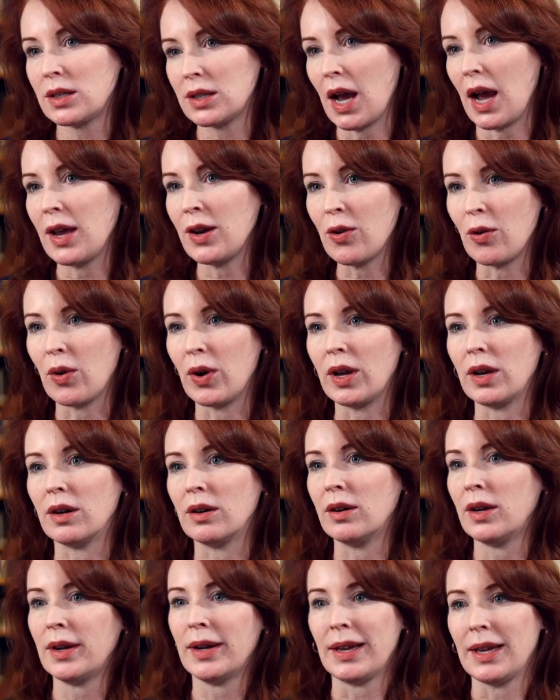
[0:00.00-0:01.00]
Tight
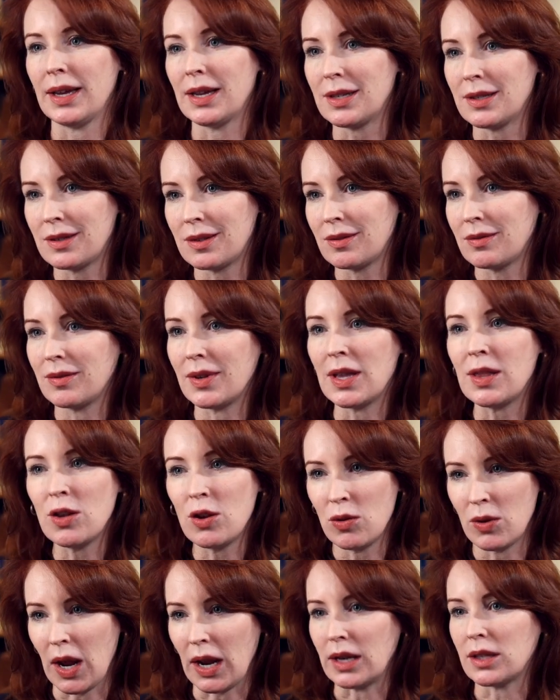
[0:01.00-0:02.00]
oil is, in the
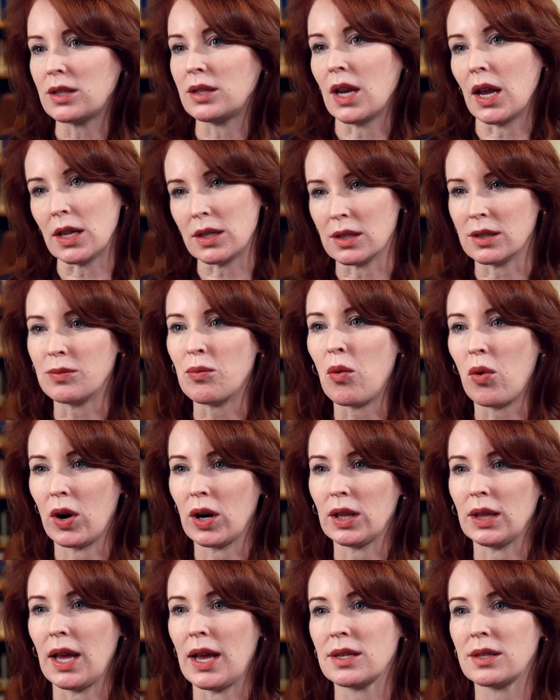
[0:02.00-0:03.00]
United States, is more
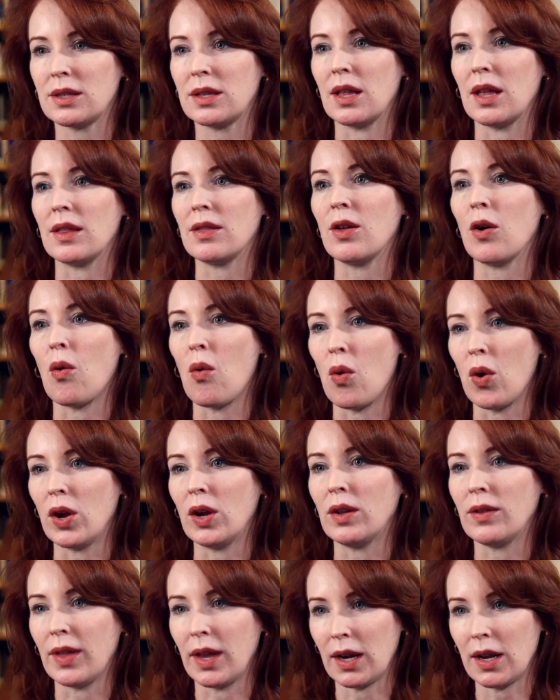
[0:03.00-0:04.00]
or less the
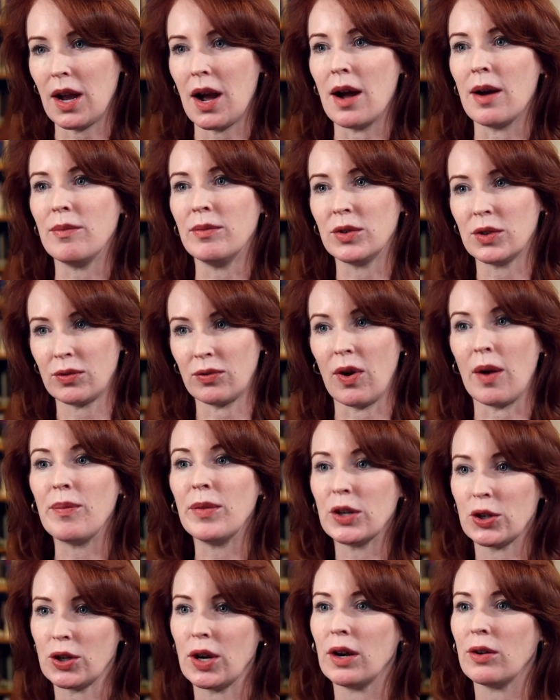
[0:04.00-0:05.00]
oil that comes
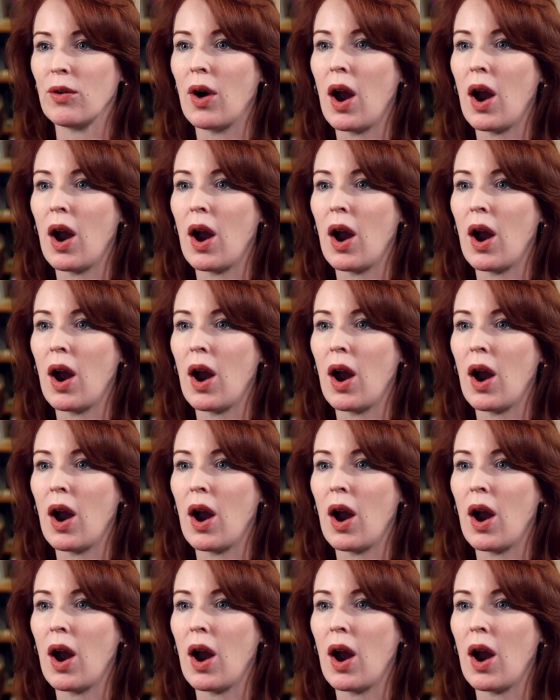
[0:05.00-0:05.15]
from the shale